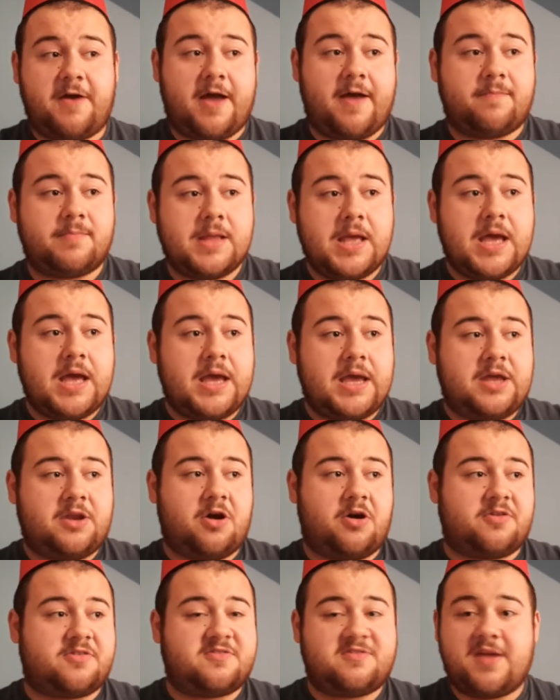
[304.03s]
um, you
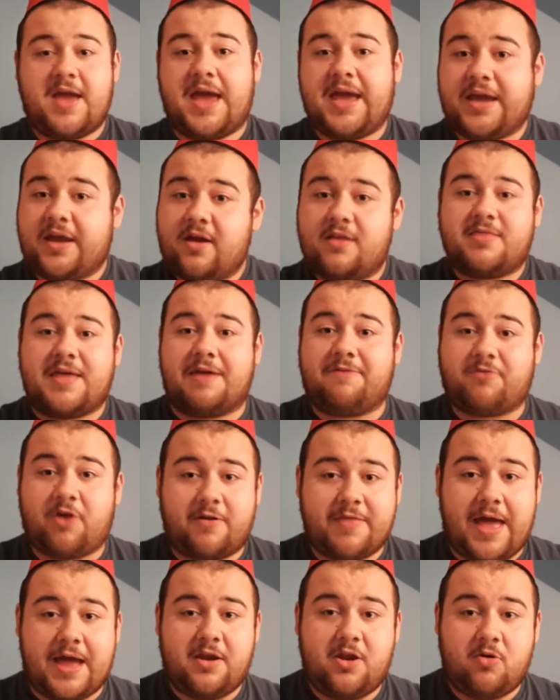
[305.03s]
know, Sega, they've
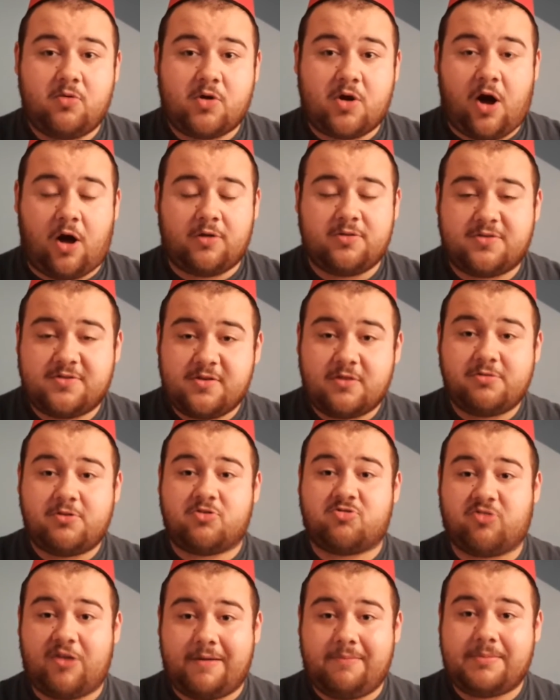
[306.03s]
got their new console, the
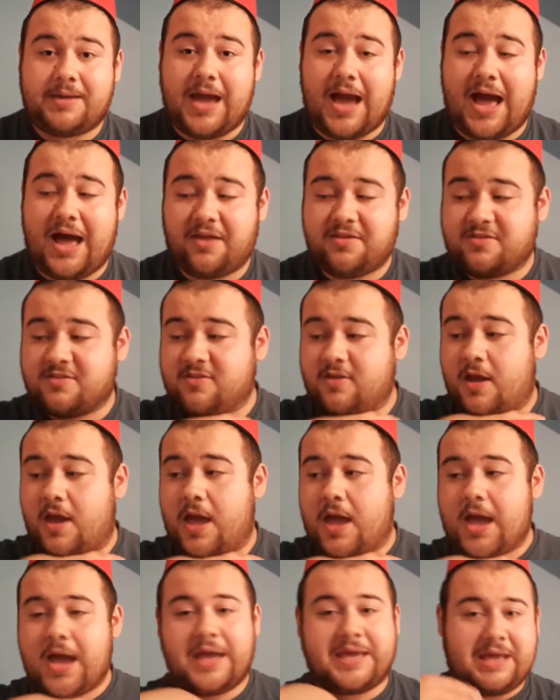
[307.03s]
Dreamcast.
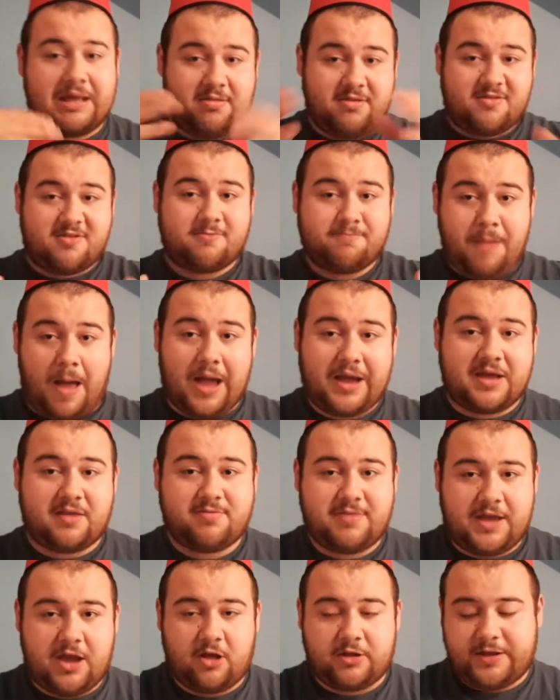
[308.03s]
Again, this is back in
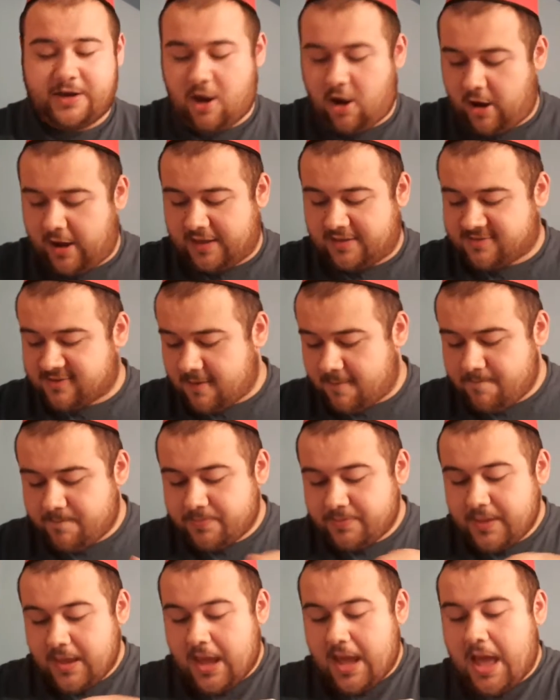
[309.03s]
the early 90s.
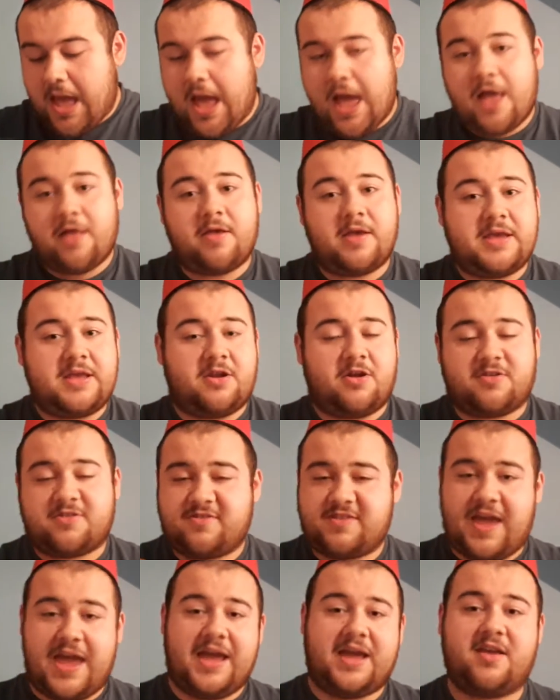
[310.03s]
You know,
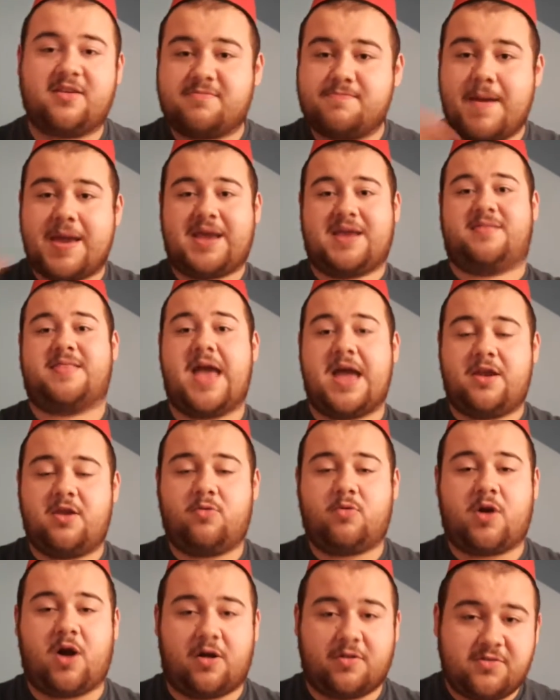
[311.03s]
Sega's making their
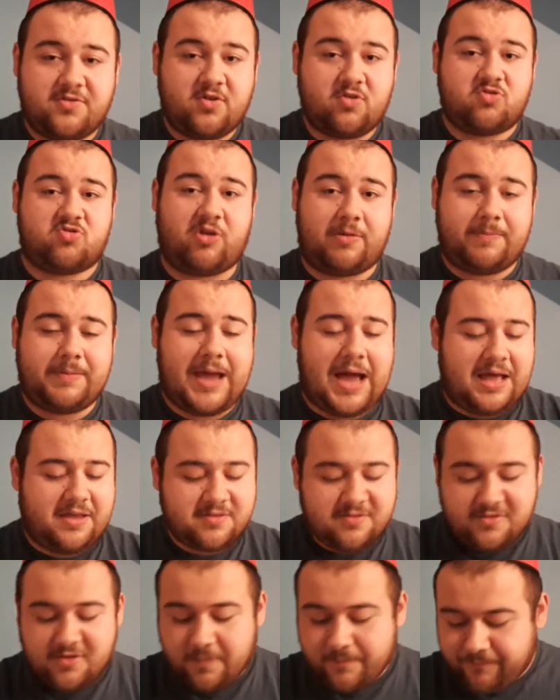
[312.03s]
new console,
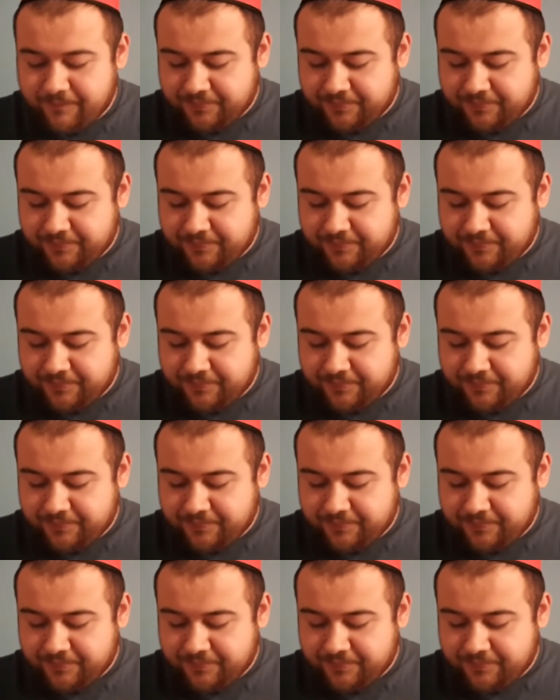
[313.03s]
Dreamcast.